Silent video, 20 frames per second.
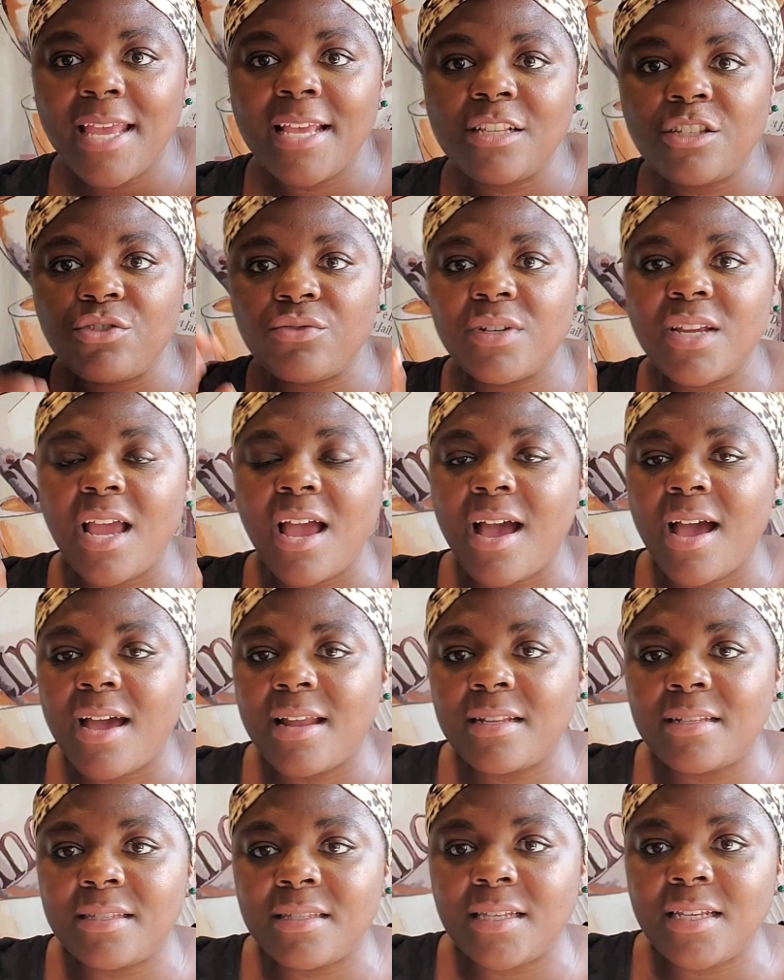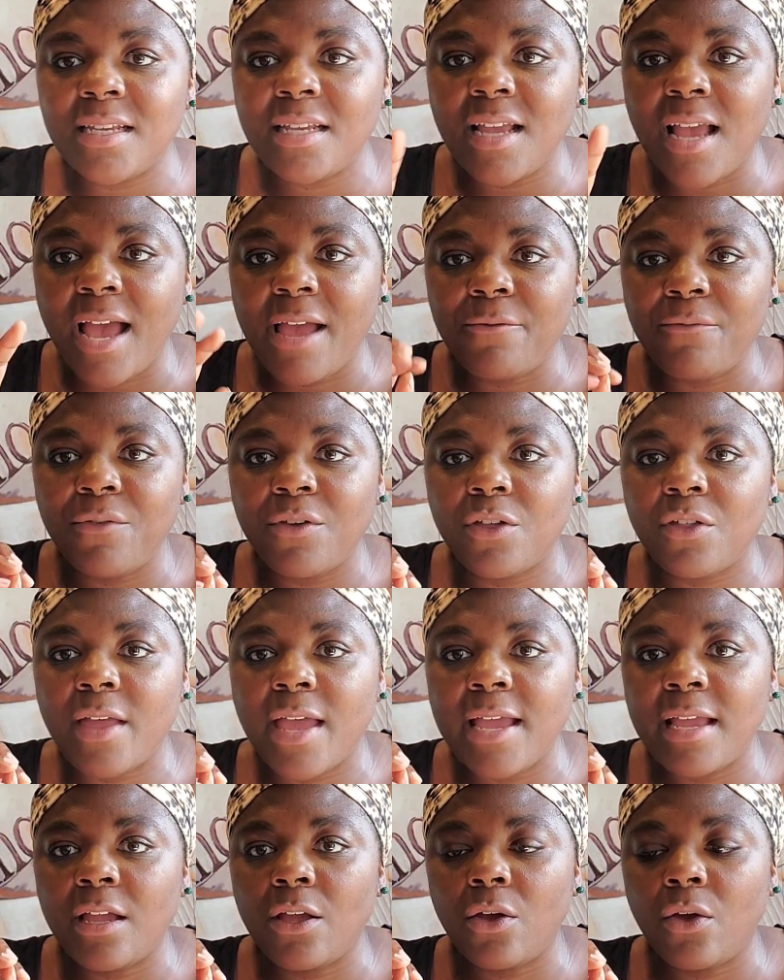History Odyssey, I feel
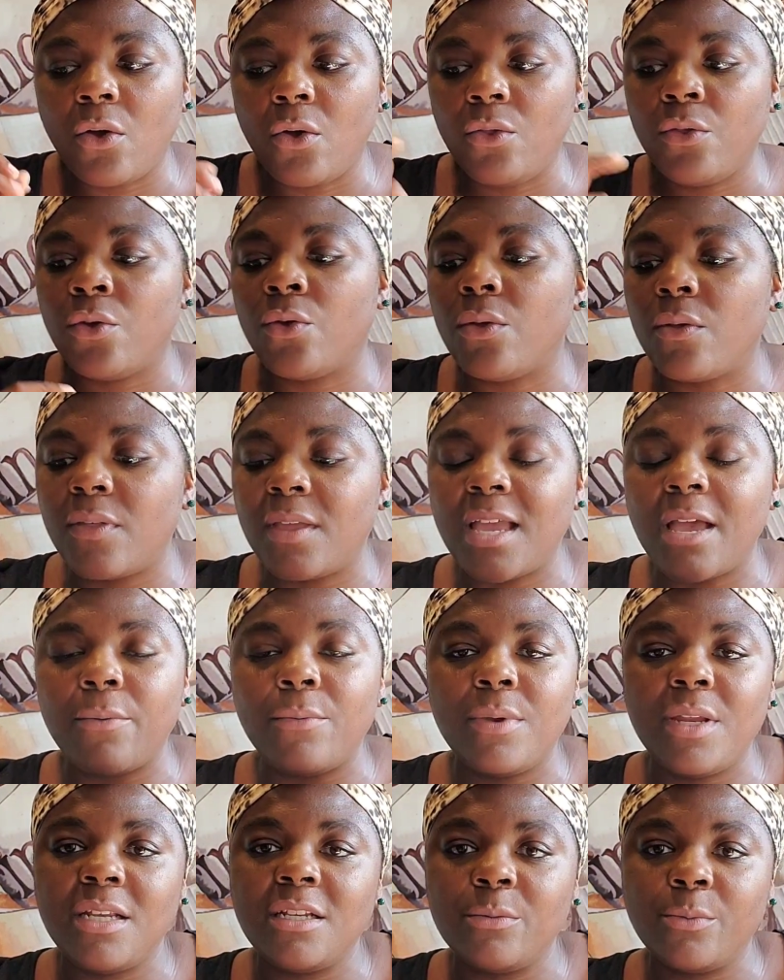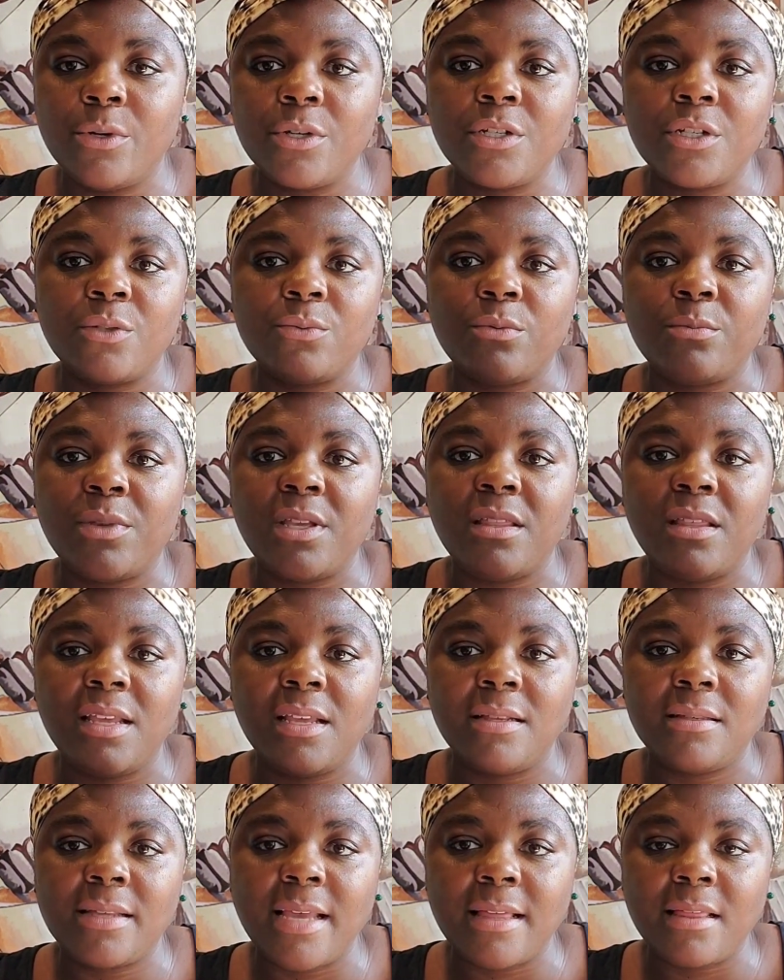like the only thing I would need to purchase would be the
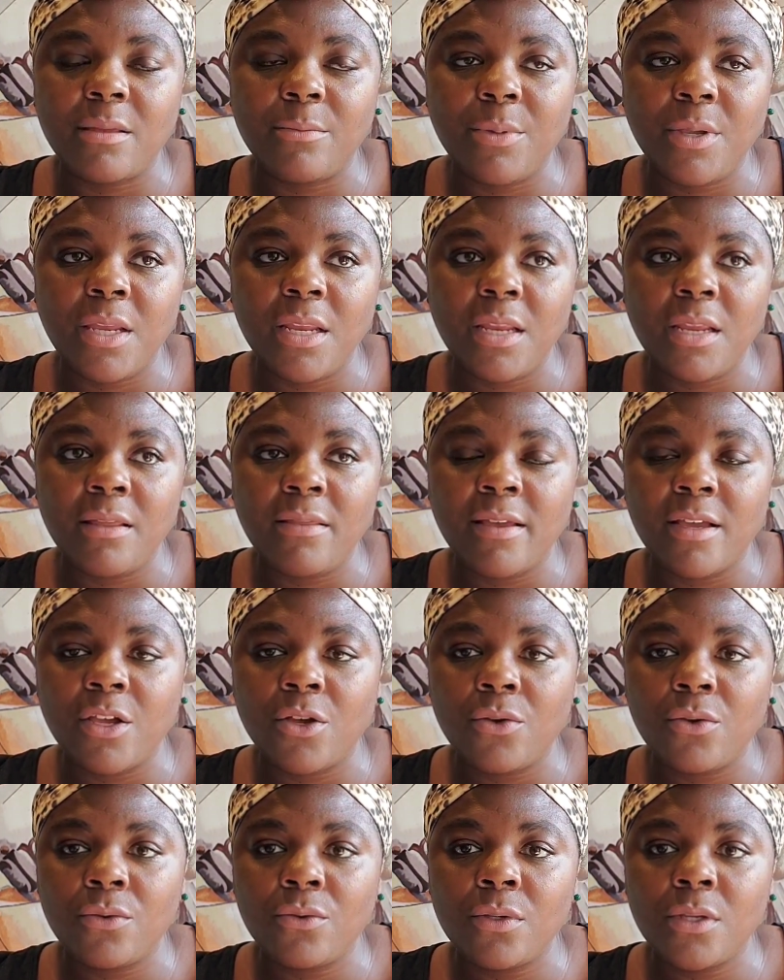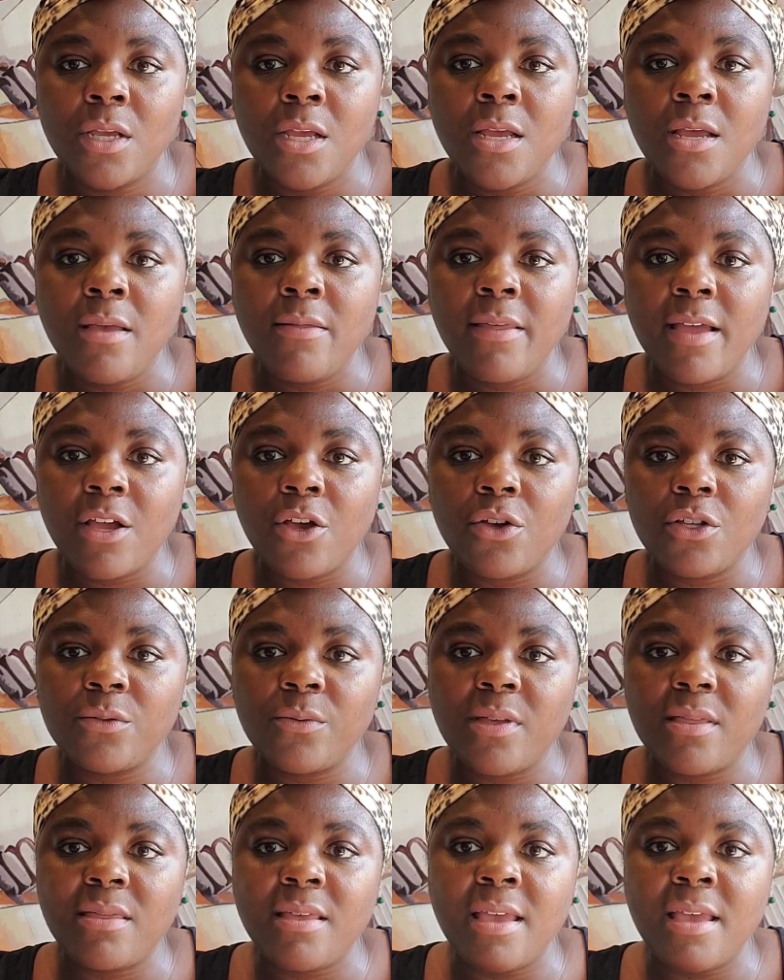encyclopedia that goes
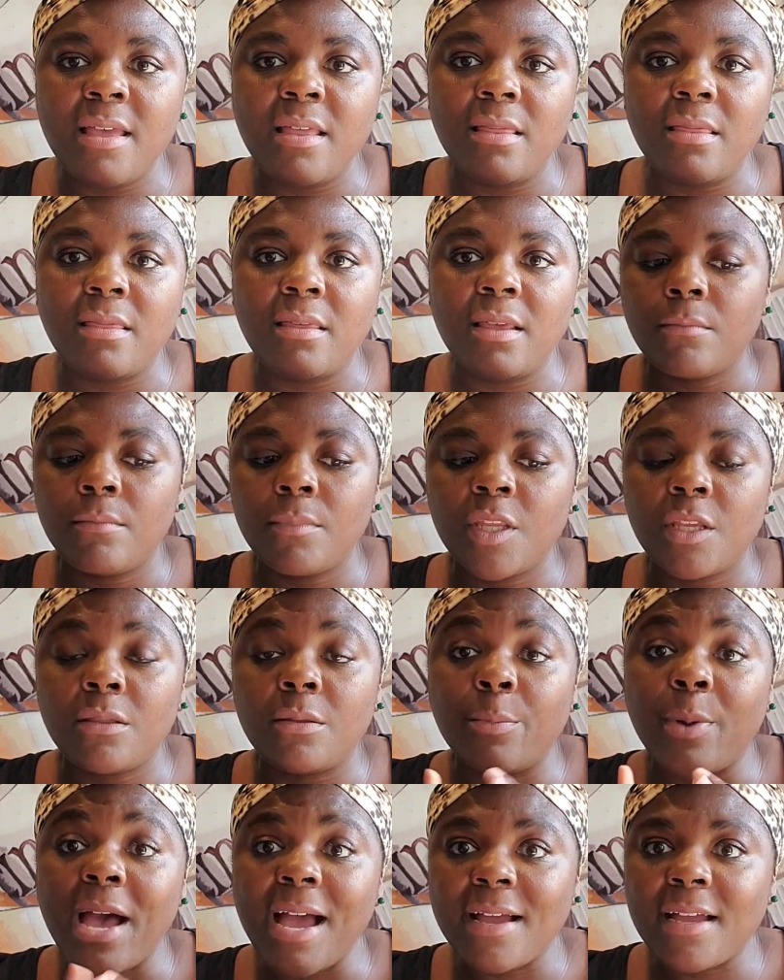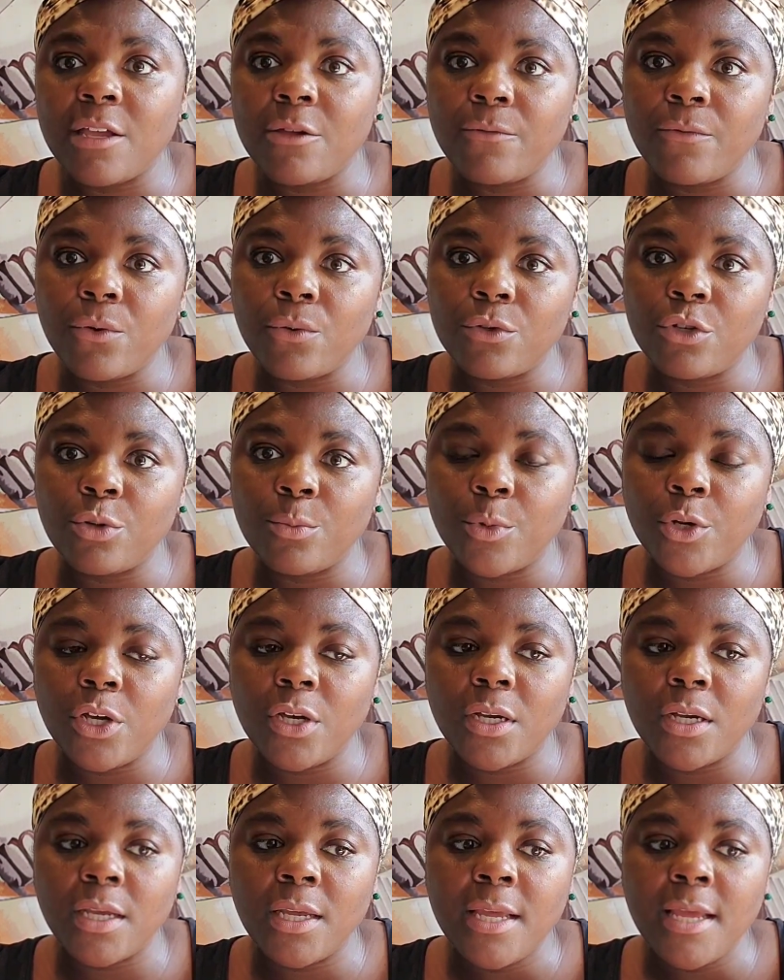with it, the pocket folder
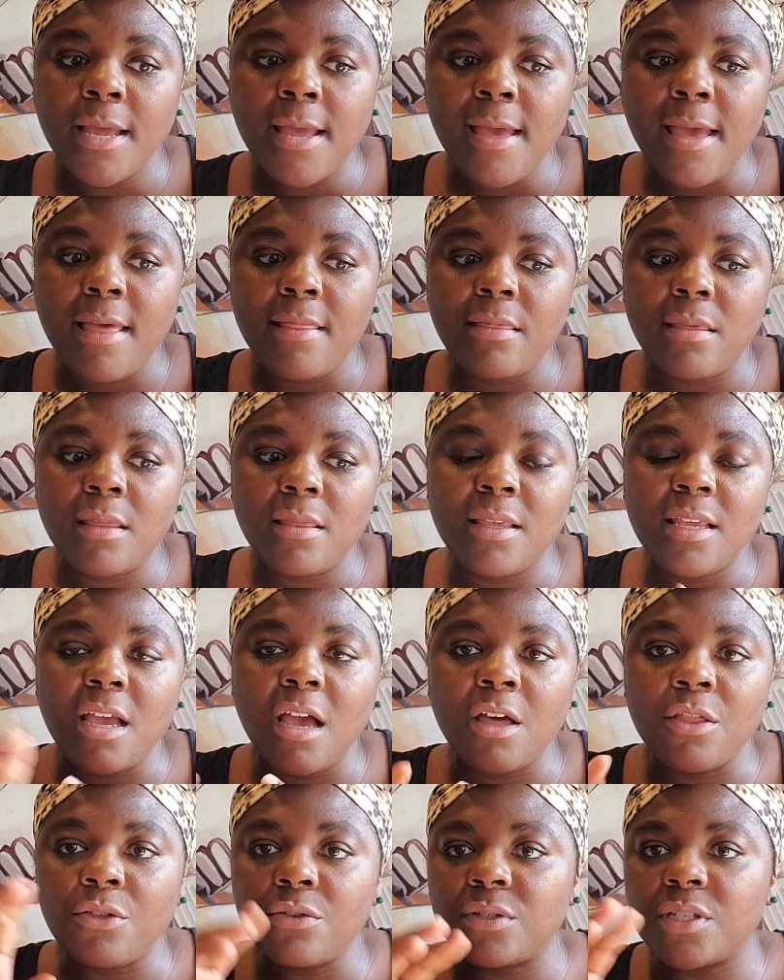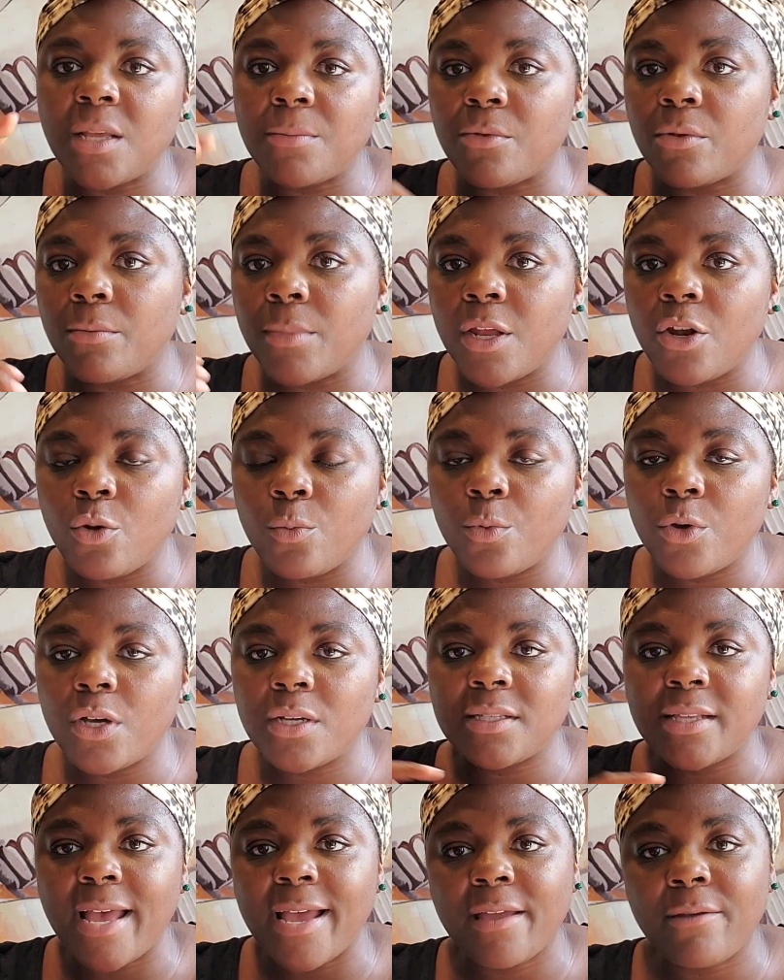book, and then the other supplemental
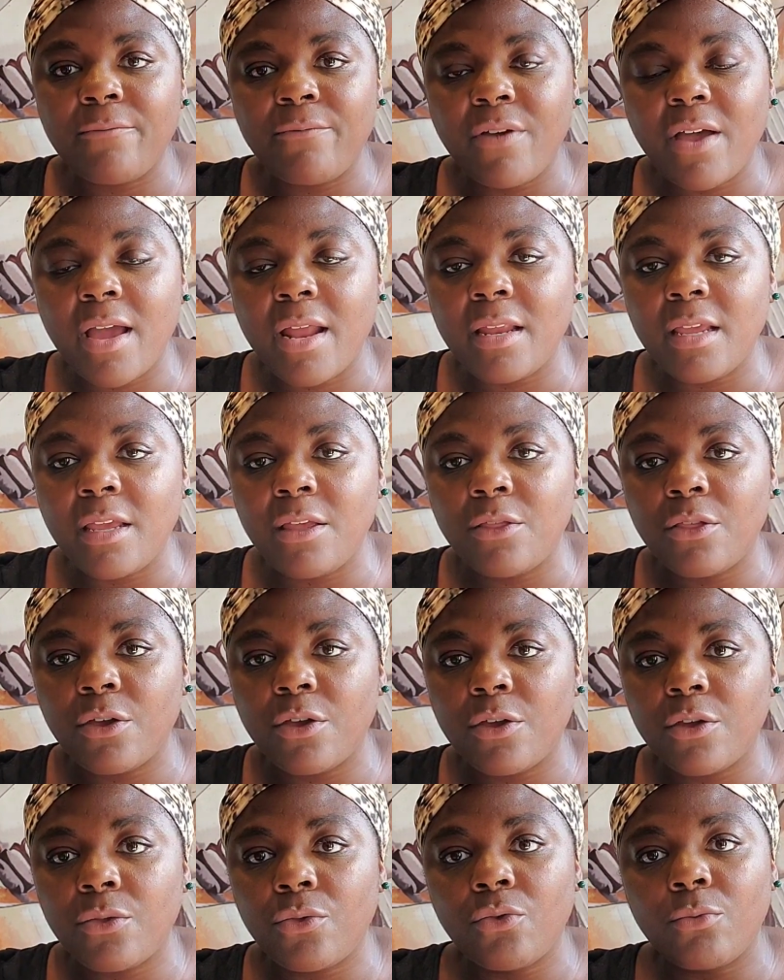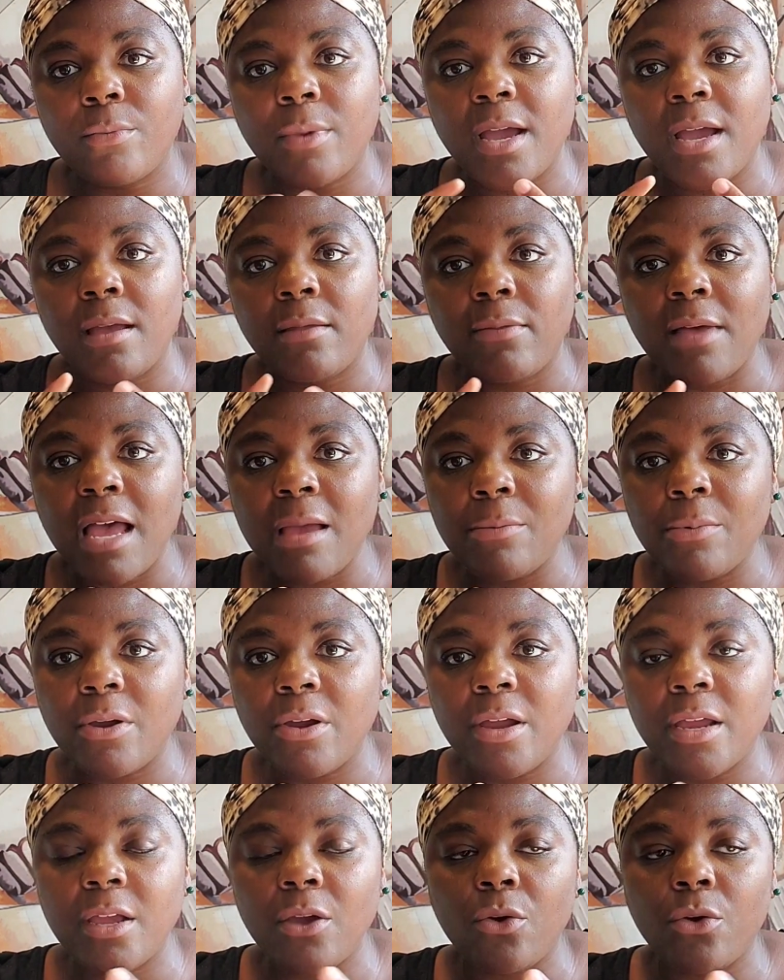books I can find either through my
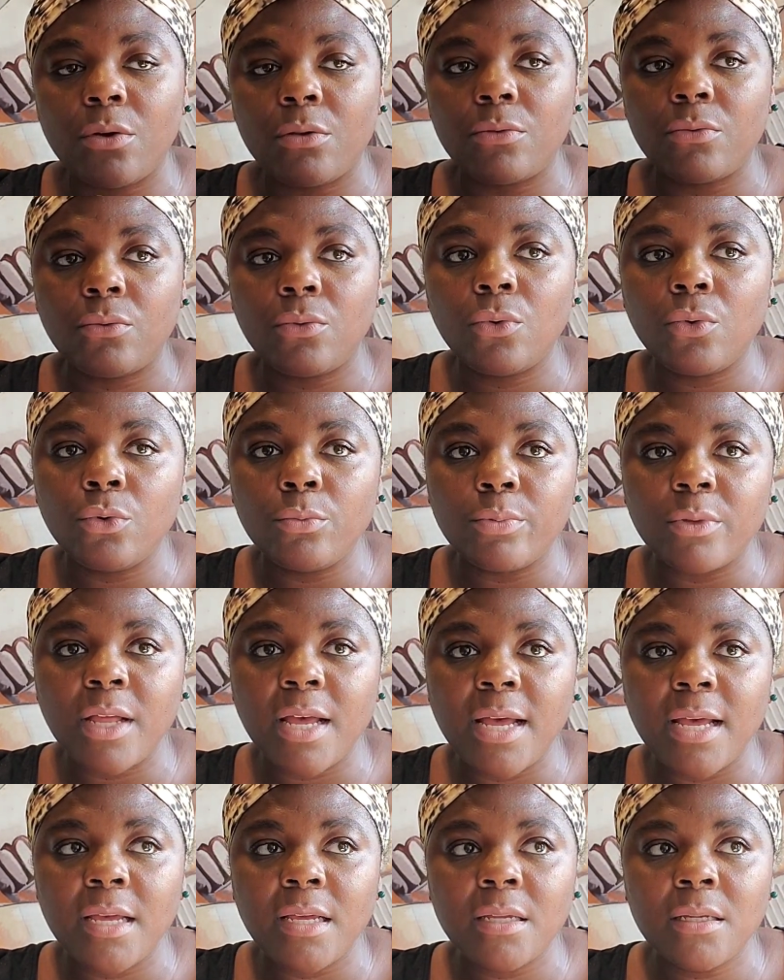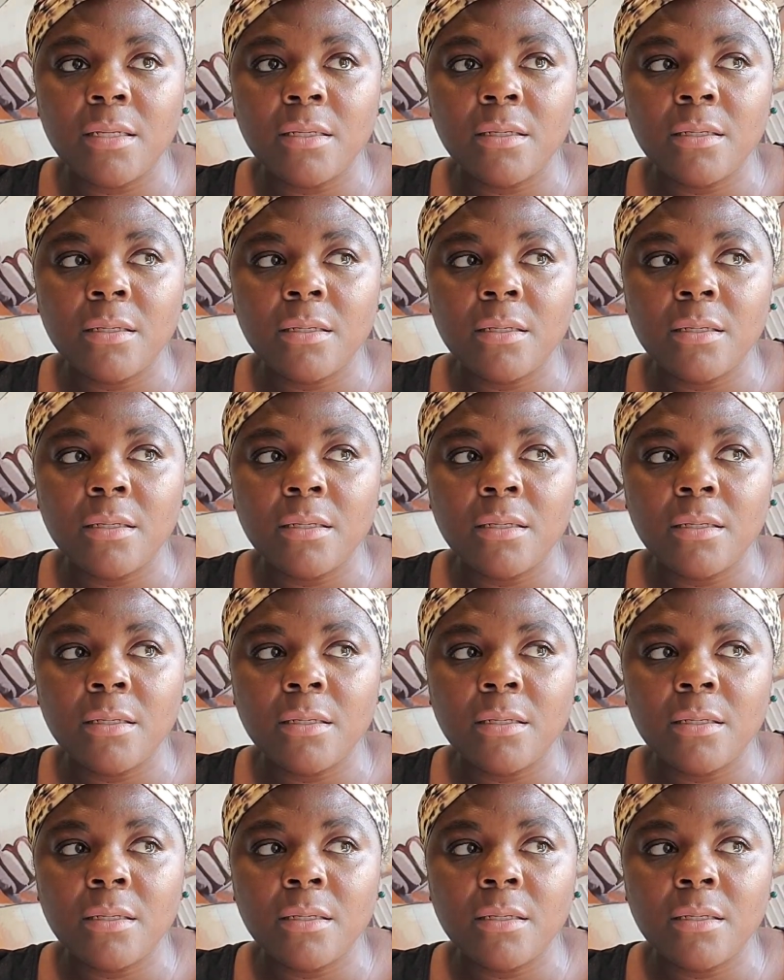library or through Hoopla.